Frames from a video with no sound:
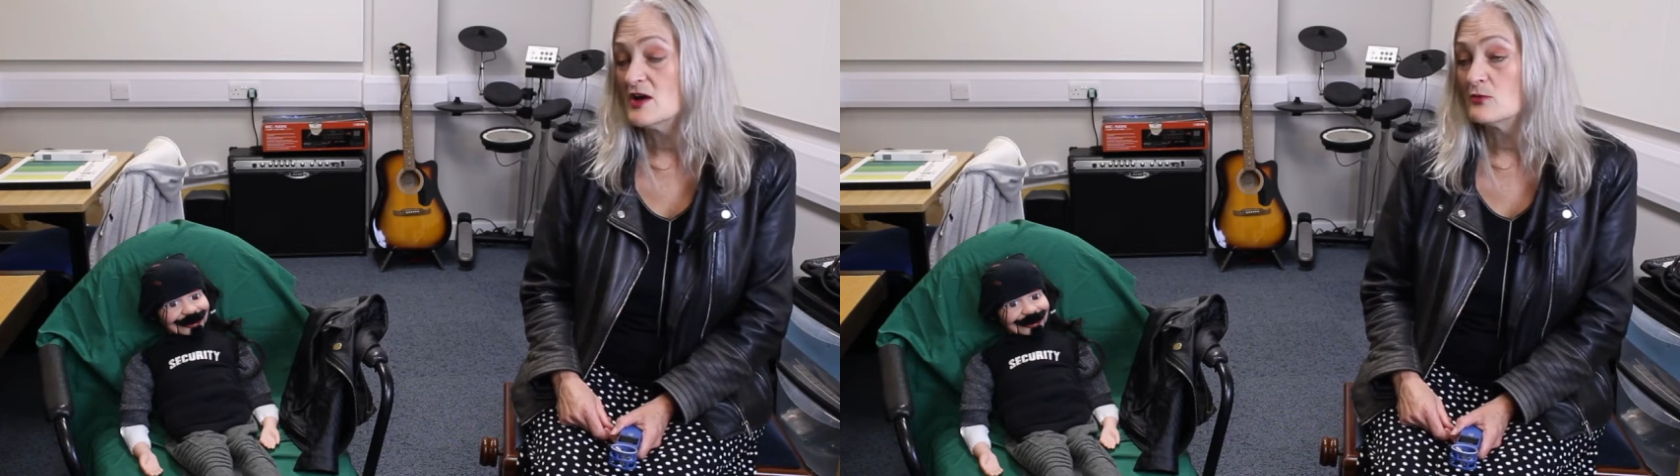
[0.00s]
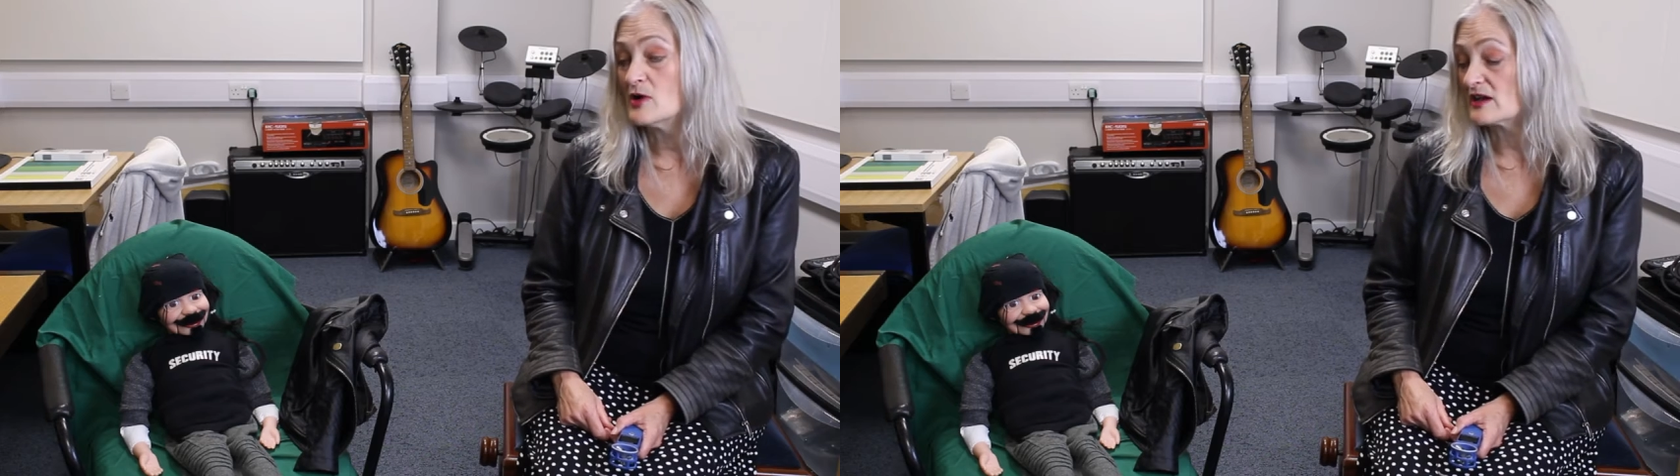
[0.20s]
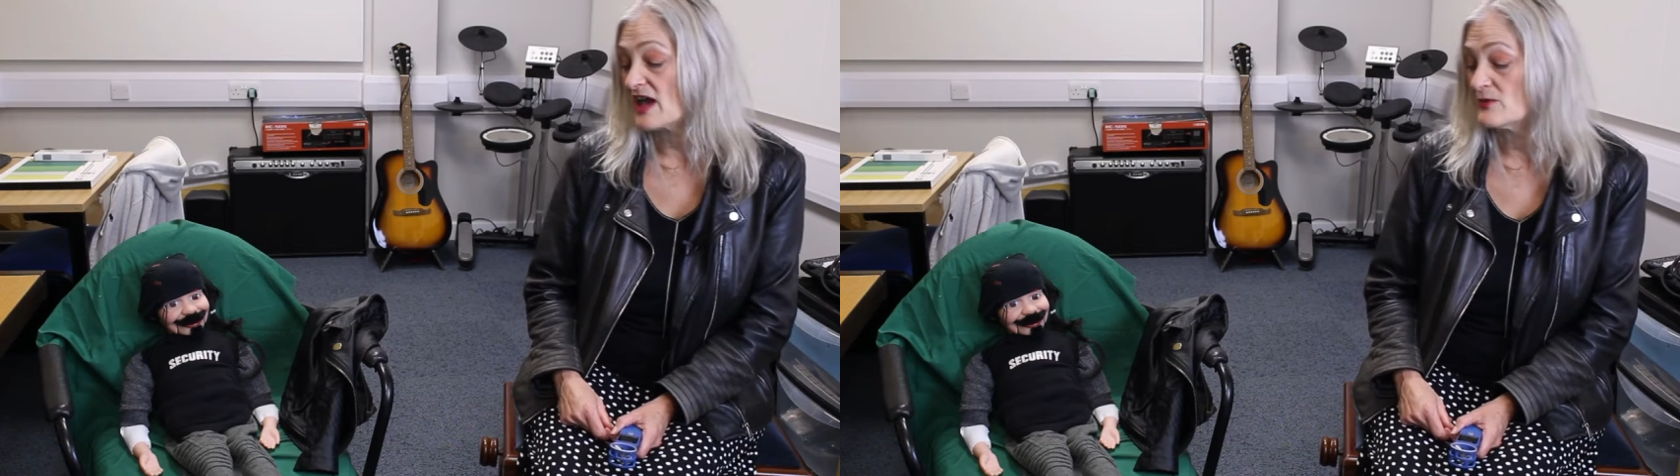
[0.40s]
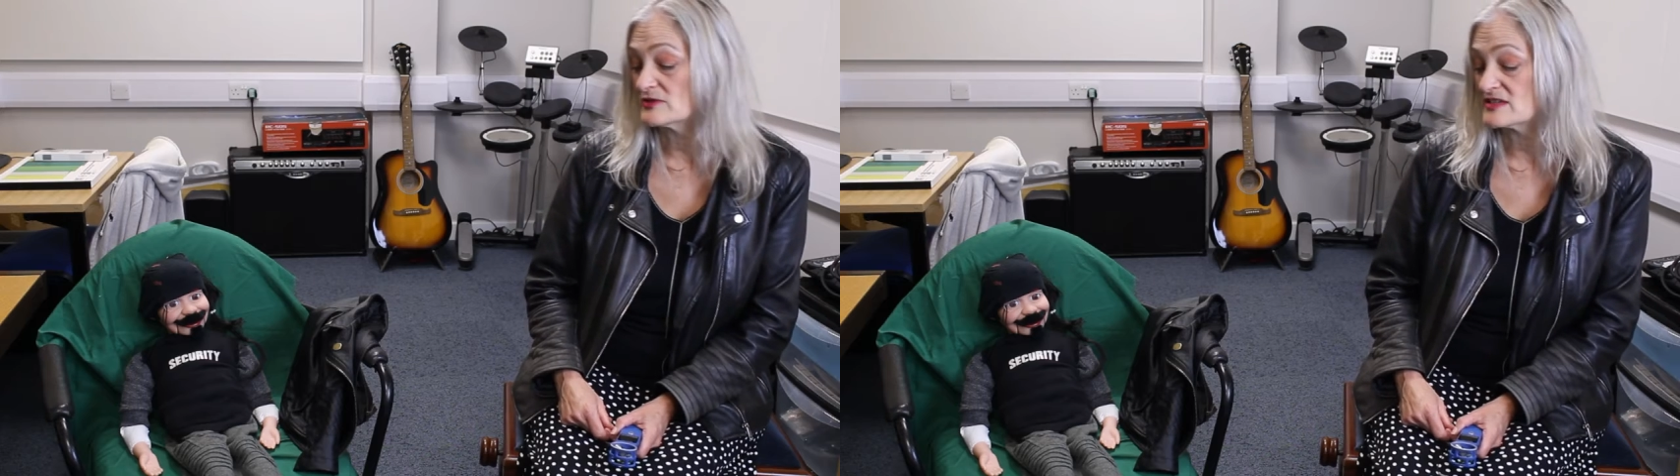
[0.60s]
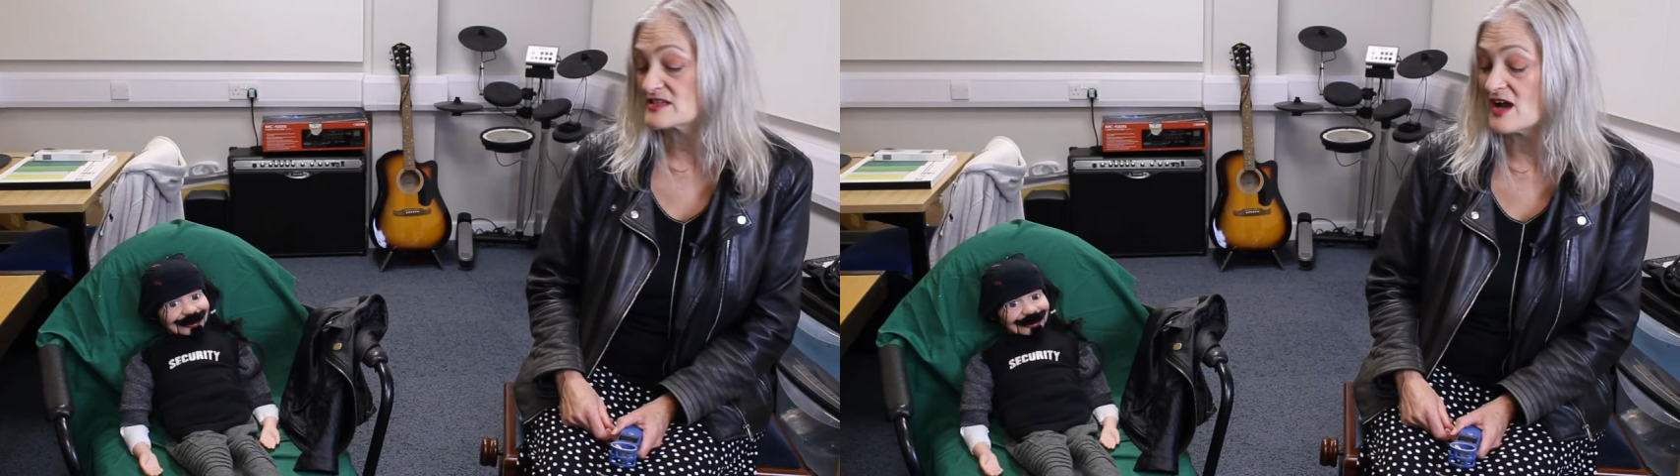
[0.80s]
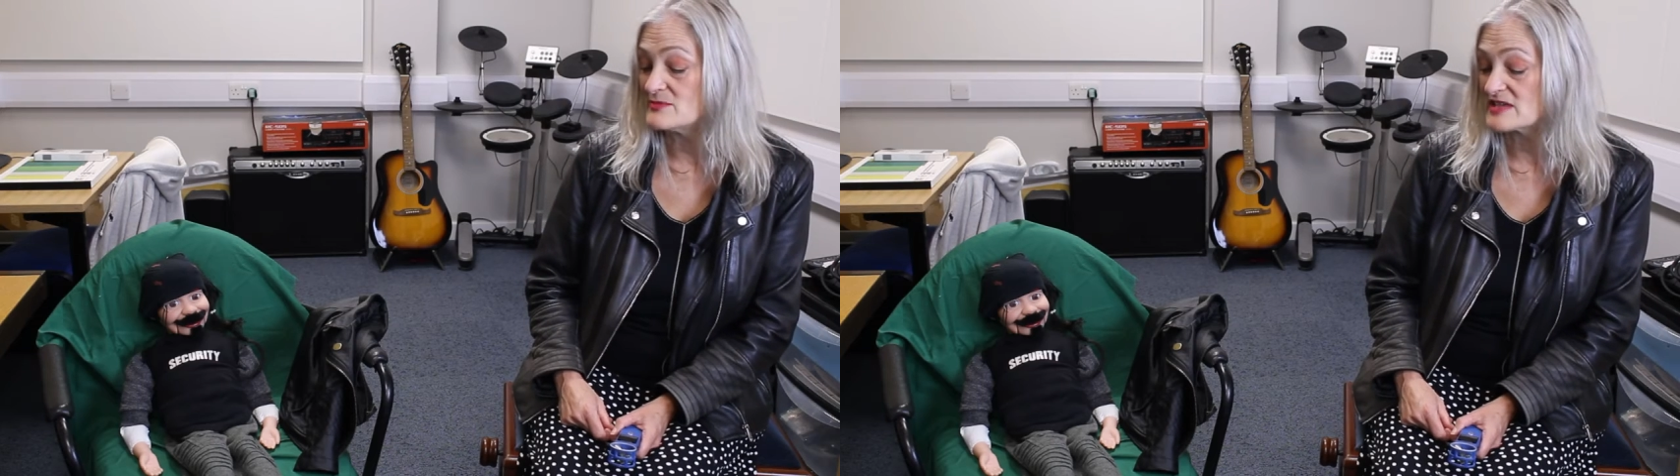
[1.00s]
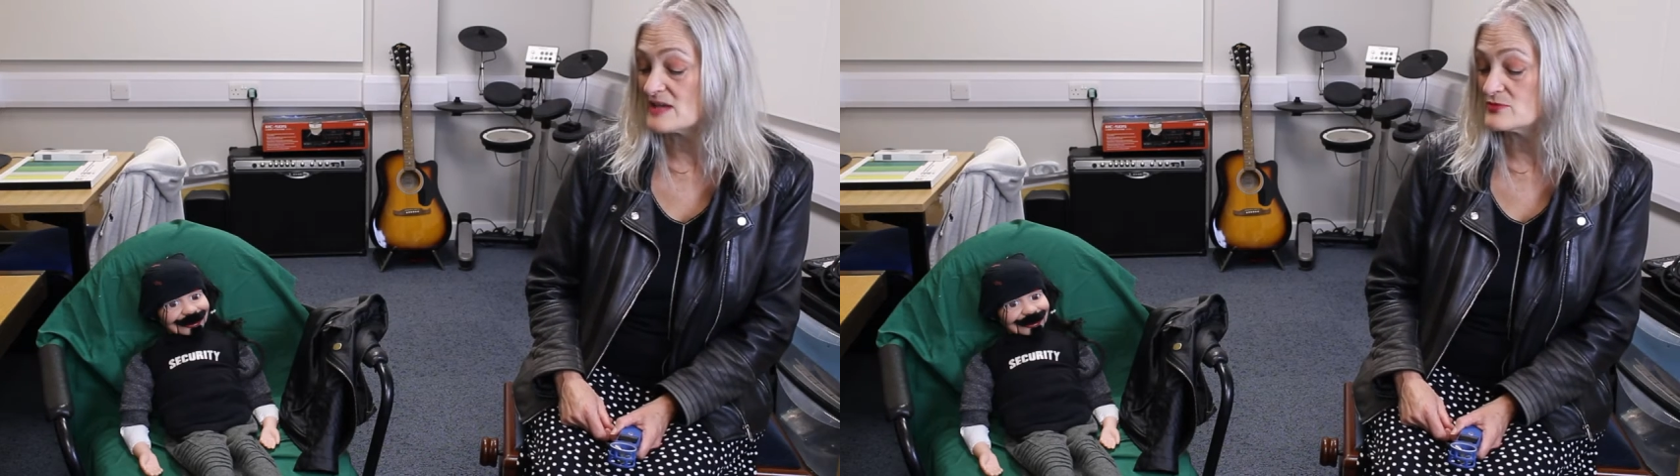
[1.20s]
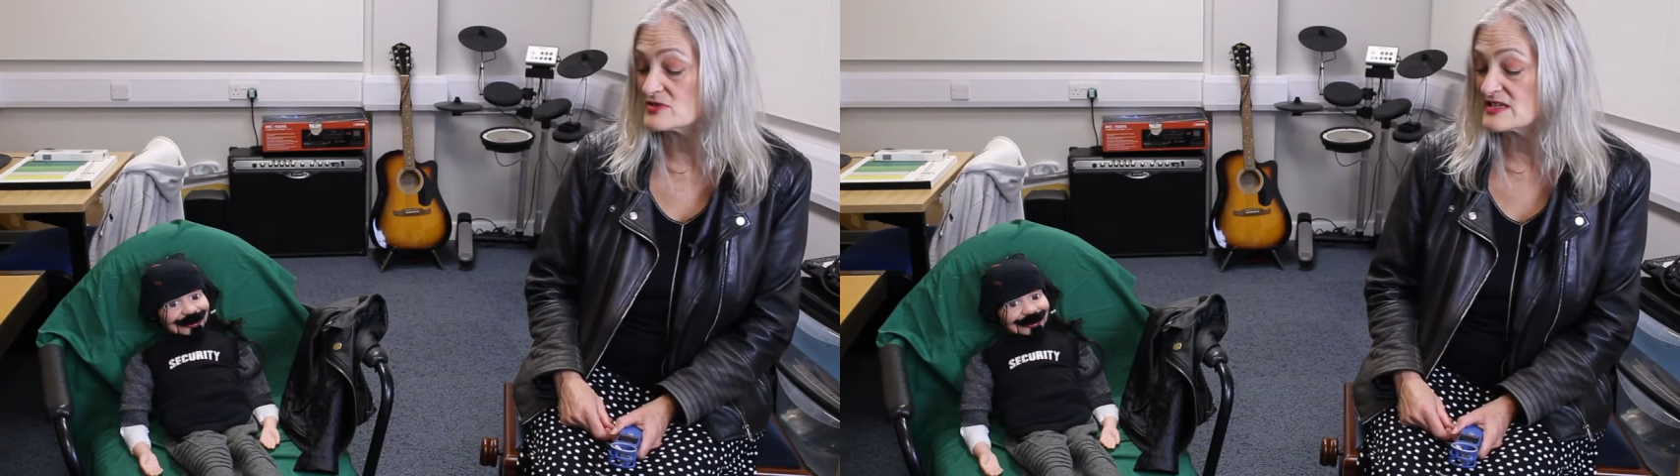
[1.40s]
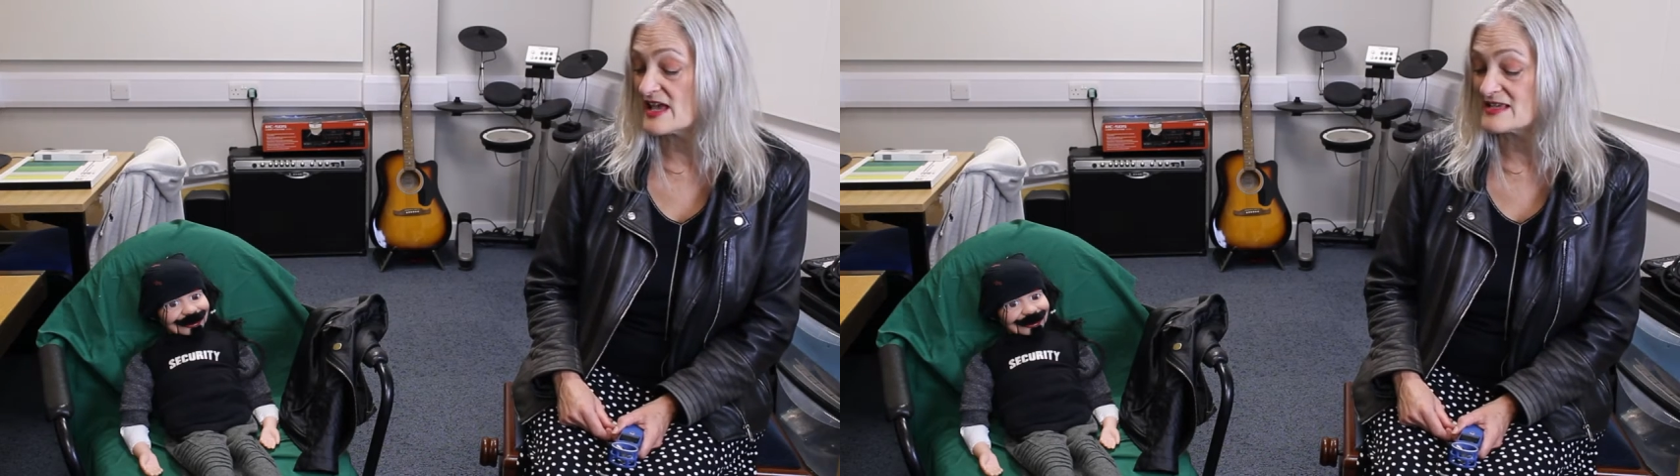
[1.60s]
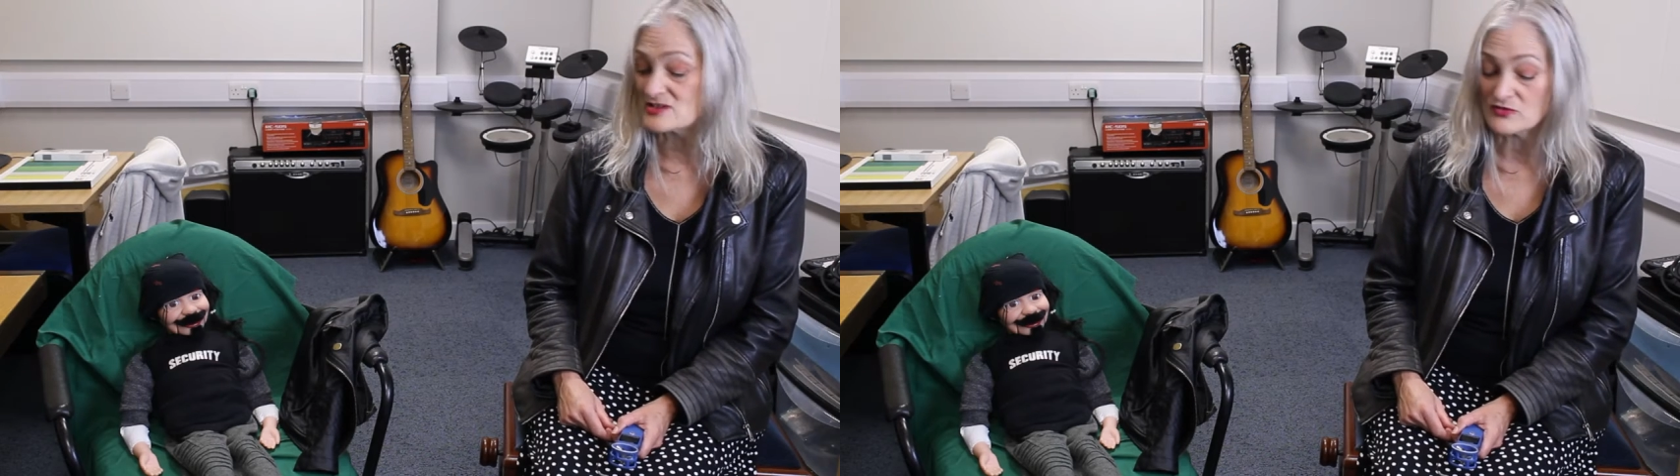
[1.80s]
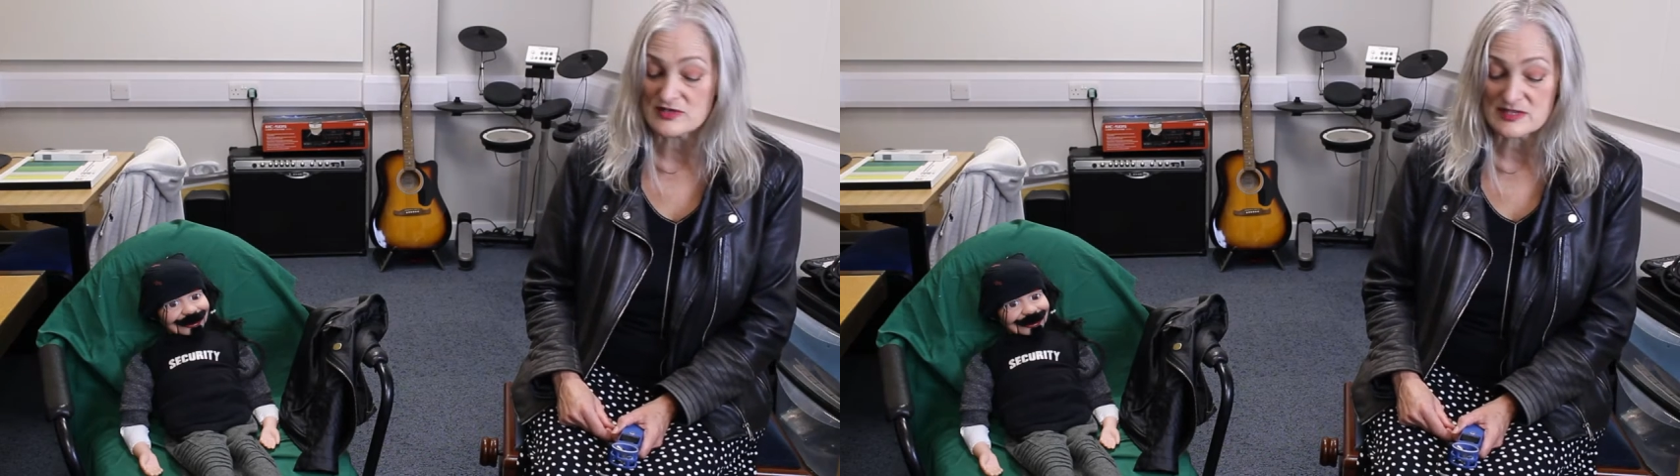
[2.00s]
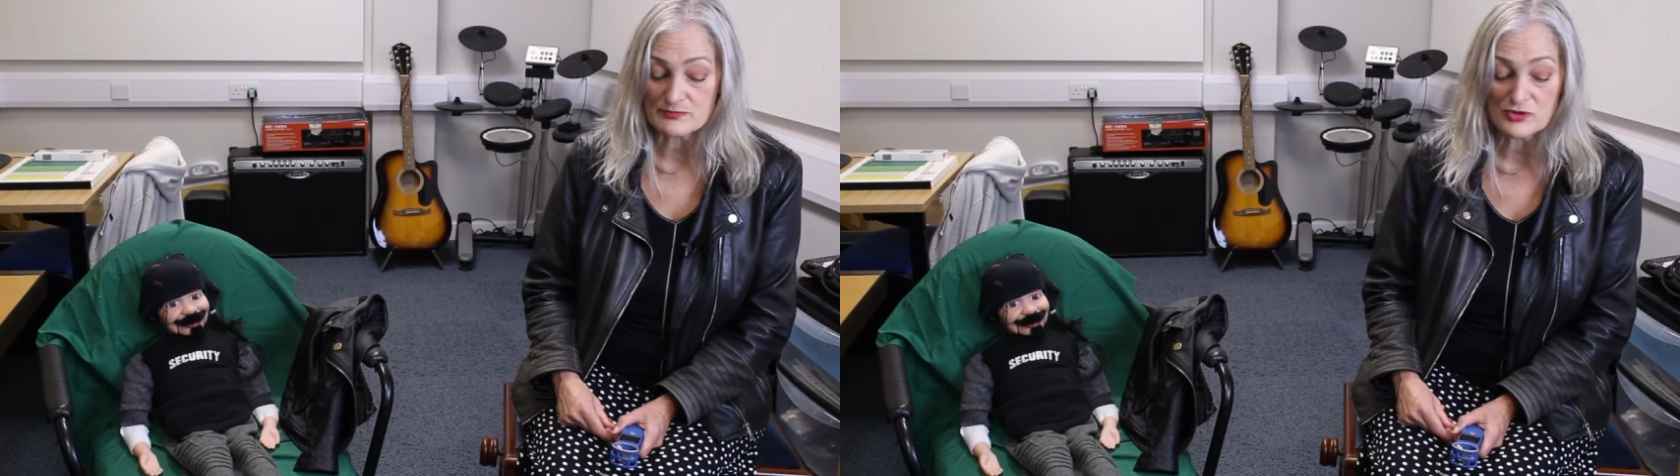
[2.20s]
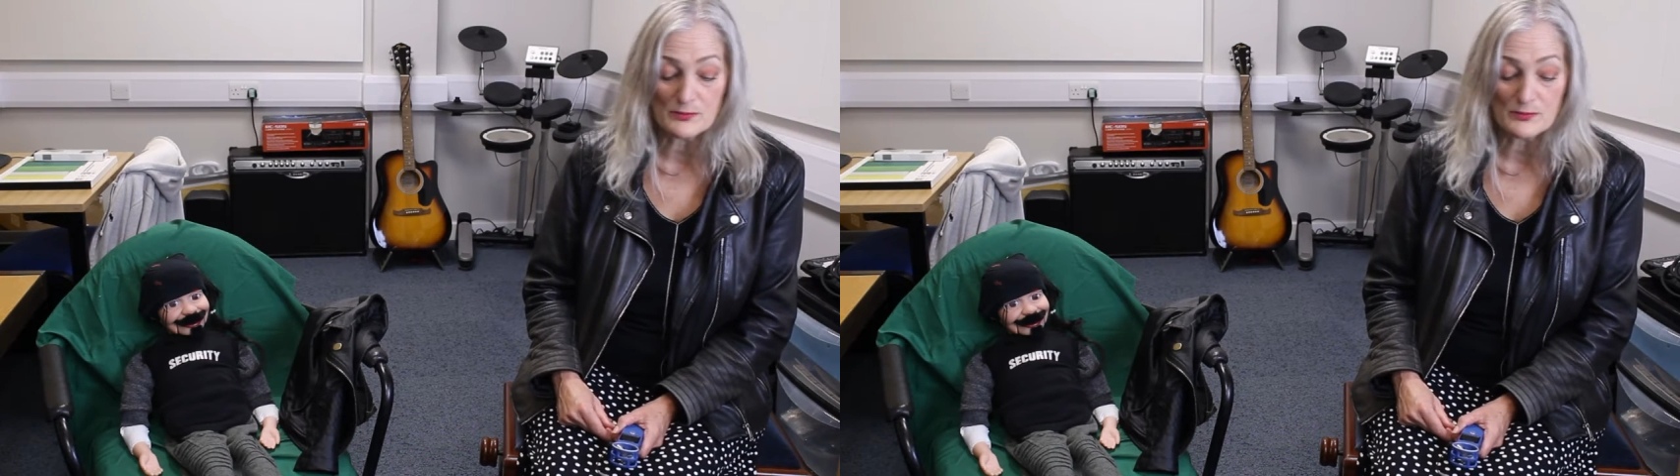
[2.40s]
work out what the timetable says, or there's a